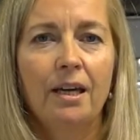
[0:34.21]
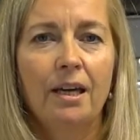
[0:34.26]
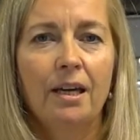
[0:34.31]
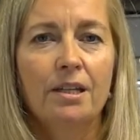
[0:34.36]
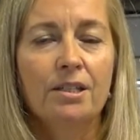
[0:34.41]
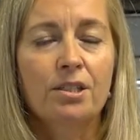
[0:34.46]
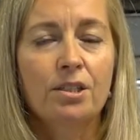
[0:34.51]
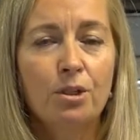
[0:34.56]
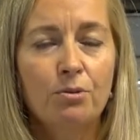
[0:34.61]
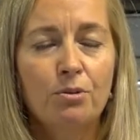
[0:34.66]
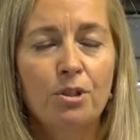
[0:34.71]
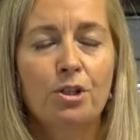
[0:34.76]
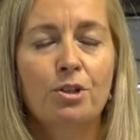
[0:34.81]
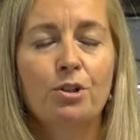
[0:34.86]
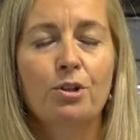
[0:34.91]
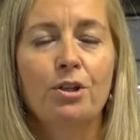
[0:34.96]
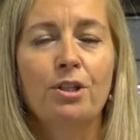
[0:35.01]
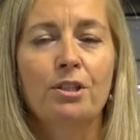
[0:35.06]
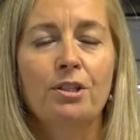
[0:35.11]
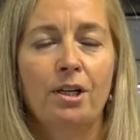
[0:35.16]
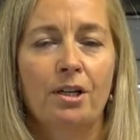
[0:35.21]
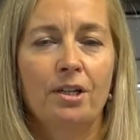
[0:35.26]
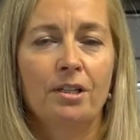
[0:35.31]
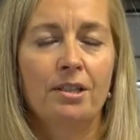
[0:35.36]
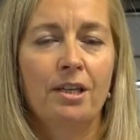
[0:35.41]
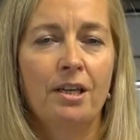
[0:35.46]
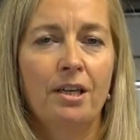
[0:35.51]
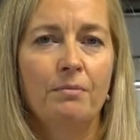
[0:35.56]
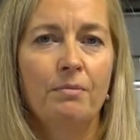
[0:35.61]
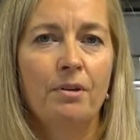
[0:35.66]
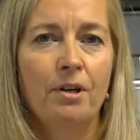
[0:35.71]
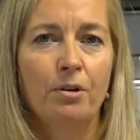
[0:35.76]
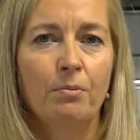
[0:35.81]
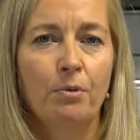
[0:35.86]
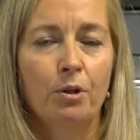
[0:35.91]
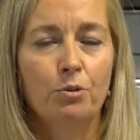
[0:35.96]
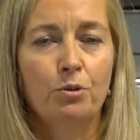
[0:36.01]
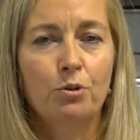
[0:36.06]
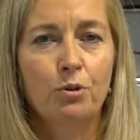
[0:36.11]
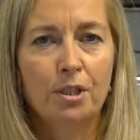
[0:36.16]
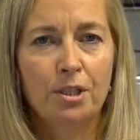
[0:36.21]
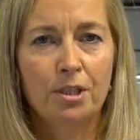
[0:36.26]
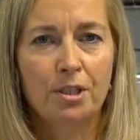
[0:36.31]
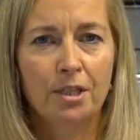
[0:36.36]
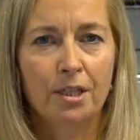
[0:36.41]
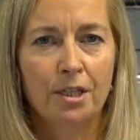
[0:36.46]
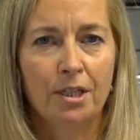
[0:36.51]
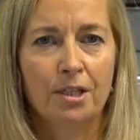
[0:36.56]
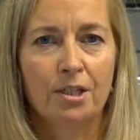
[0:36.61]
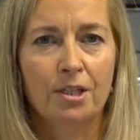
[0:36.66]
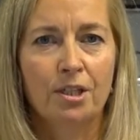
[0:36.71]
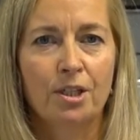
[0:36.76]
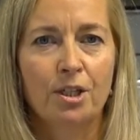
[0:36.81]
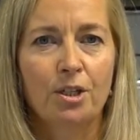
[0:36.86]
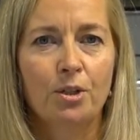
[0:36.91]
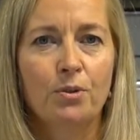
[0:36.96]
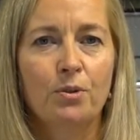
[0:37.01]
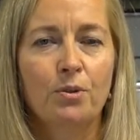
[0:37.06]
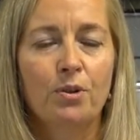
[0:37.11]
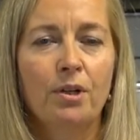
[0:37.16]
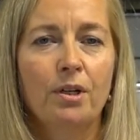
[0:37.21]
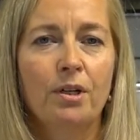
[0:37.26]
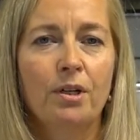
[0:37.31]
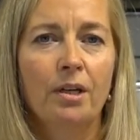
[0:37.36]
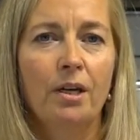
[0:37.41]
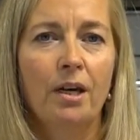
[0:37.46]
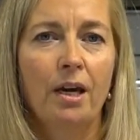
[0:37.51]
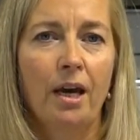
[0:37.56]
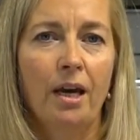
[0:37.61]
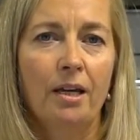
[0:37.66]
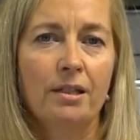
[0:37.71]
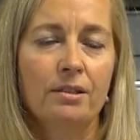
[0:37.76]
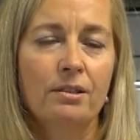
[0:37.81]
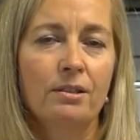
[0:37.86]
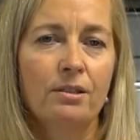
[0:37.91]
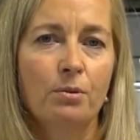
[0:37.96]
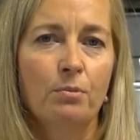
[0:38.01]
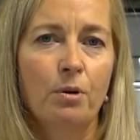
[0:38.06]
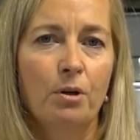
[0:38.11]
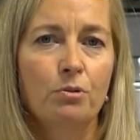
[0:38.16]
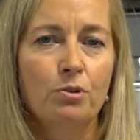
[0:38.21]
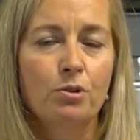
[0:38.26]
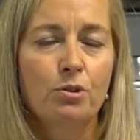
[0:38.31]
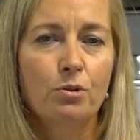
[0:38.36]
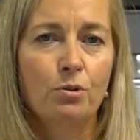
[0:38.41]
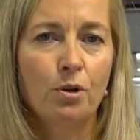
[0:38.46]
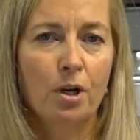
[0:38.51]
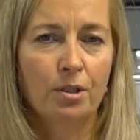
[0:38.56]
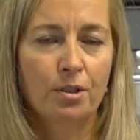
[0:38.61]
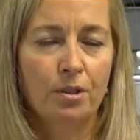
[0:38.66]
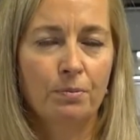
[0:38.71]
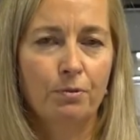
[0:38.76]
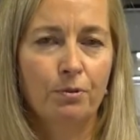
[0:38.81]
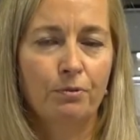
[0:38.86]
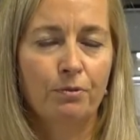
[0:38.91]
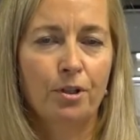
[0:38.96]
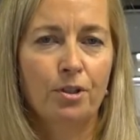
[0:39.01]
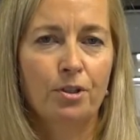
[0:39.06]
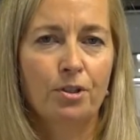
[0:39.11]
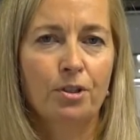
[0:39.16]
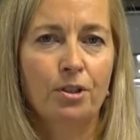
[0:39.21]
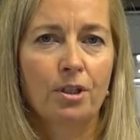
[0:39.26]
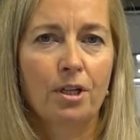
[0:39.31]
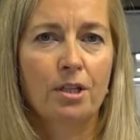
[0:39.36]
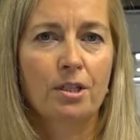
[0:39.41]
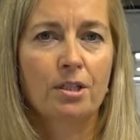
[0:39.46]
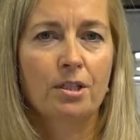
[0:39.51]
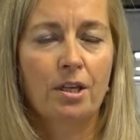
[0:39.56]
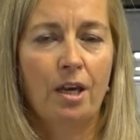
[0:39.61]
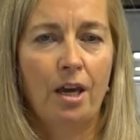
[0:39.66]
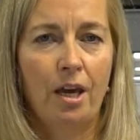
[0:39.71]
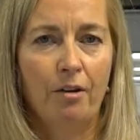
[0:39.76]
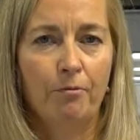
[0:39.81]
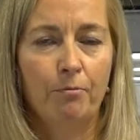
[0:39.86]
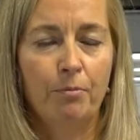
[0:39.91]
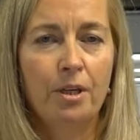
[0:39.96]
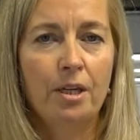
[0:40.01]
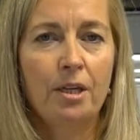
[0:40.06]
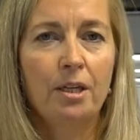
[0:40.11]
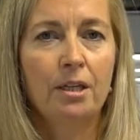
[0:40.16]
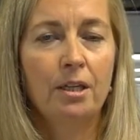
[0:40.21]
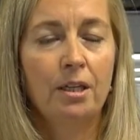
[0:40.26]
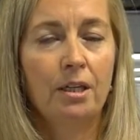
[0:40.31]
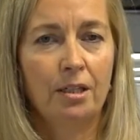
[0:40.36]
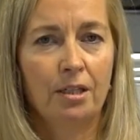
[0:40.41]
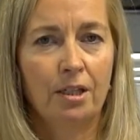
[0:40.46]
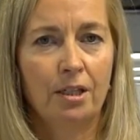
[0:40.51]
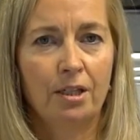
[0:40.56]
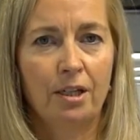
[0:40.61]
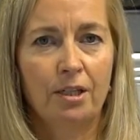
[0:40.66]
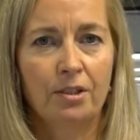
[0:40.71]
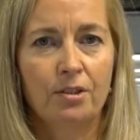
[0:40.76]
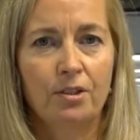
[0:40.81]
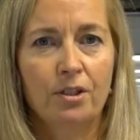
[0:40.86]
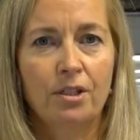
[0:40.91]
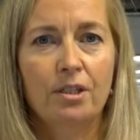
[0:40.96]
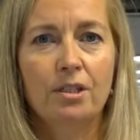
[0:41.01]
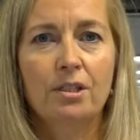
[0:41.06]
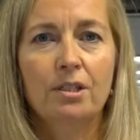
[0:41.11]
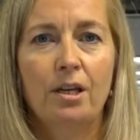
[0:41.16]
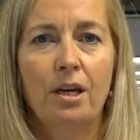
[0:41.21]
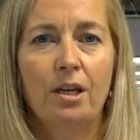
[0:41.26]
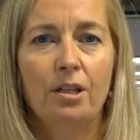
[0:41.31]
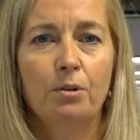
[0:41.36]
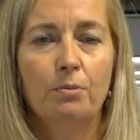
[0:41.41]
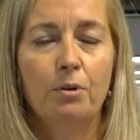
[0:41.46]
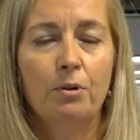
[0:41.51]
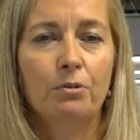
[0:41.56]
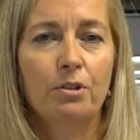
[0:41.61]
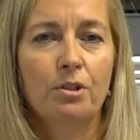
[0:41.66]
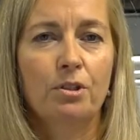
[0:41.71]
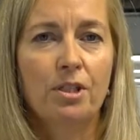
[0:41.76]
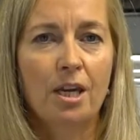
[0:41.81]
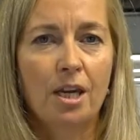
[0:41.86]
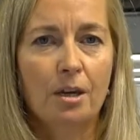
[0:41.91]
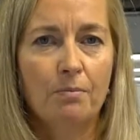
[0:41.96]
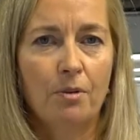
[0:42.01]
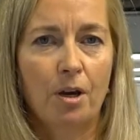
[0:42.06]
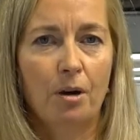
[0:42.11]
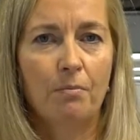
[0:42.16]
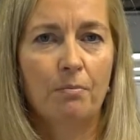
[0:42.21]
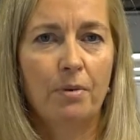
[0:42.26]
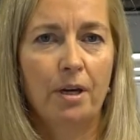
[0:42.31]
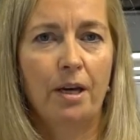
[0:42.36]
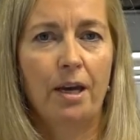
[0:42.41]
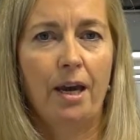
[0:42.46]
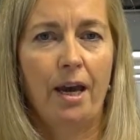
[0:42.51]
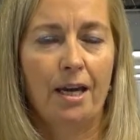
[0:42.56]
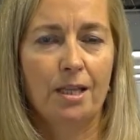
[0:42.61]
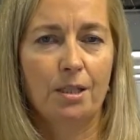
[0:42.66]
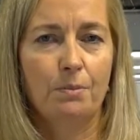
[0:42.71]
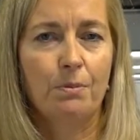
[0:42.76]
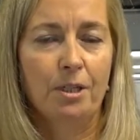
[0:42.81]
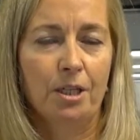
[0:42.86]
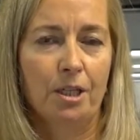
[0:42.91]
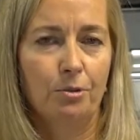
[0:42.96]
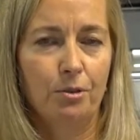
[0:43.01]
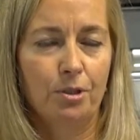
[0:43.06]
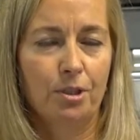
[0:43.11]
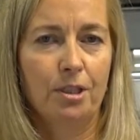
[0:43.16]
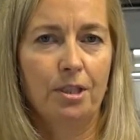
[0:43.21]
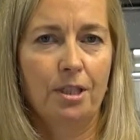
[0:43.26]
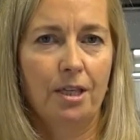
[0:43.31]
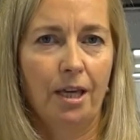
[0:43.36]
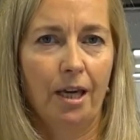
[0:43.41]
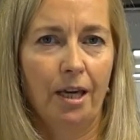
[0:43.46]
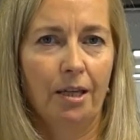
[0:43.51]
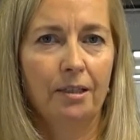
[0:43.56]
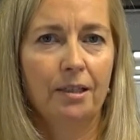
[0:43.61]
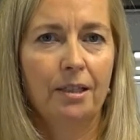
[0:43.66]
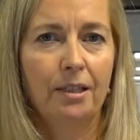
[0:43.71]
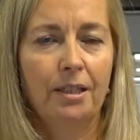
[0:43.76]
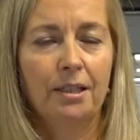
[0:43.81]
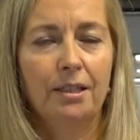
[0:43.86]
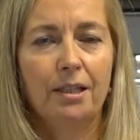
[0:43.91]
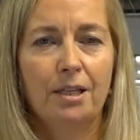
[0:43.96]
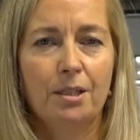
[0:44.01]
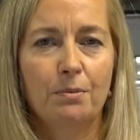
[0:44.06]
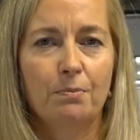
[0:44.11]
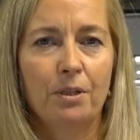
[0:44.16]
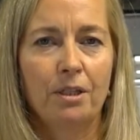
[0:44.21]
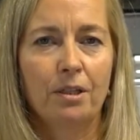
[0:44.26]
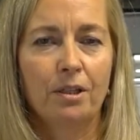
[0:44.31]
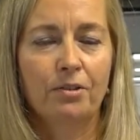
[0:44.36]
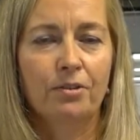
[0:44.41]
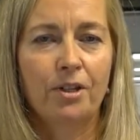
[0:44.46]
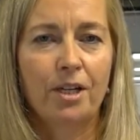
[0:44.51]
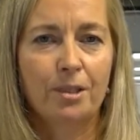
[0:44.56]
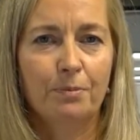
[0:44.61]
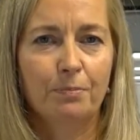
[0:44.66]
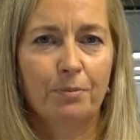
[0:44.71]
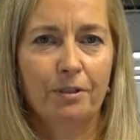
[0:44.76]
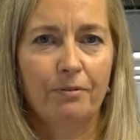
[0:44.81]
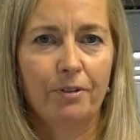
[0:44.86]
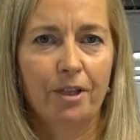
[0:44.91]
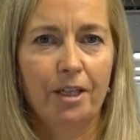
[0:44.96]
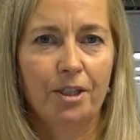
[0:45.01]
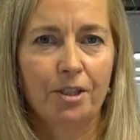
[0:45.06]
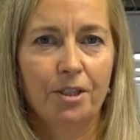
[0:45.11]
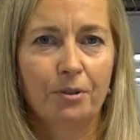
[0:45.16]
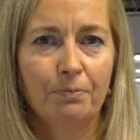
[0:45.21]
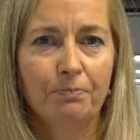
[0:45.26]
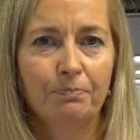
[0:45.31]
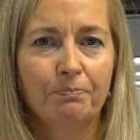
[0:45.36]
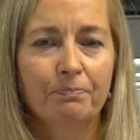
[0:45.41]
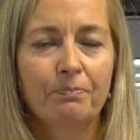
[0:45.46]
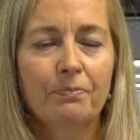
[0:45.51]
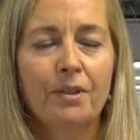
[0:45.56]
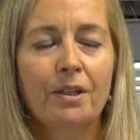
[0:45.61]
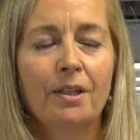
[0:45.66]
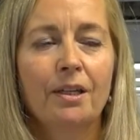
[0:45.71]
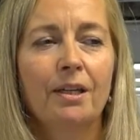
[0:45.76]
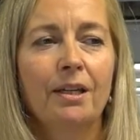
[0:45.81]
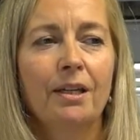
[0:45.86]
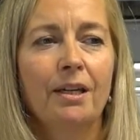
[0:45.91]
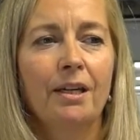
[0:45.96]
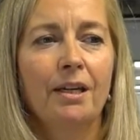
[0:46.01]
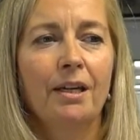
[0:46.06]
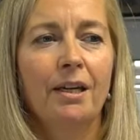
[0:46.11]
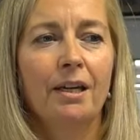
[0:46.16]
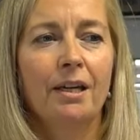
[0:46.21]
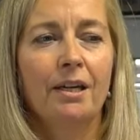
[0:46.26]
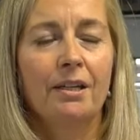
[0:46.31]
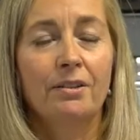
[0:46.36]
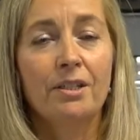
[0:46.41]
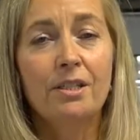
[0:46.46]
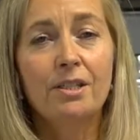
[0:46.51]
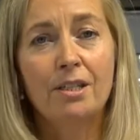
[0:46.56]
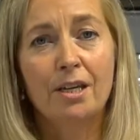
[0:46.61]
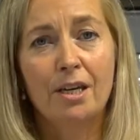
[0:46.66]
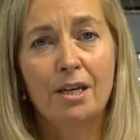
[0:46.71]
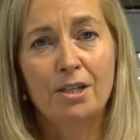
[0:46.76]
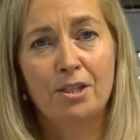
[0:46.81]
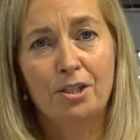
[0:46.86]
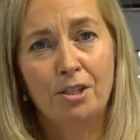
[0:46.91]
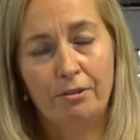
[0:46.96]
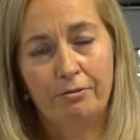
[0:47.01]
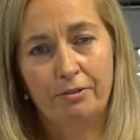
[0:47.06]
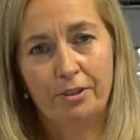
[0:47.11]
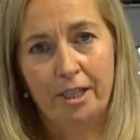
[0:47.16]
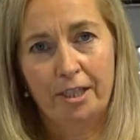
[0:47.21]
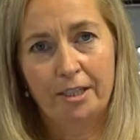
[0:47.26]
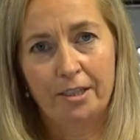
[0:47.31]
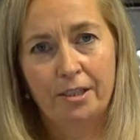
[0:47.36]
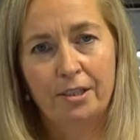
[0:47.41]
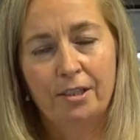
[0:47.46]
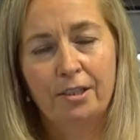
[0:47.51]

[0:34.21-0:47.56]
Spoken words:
Estonia joined academia about 20 years ago, and about 200 professionals have been in other countries, and about the same number has been hosted here. It has been a great privilege. This year is different.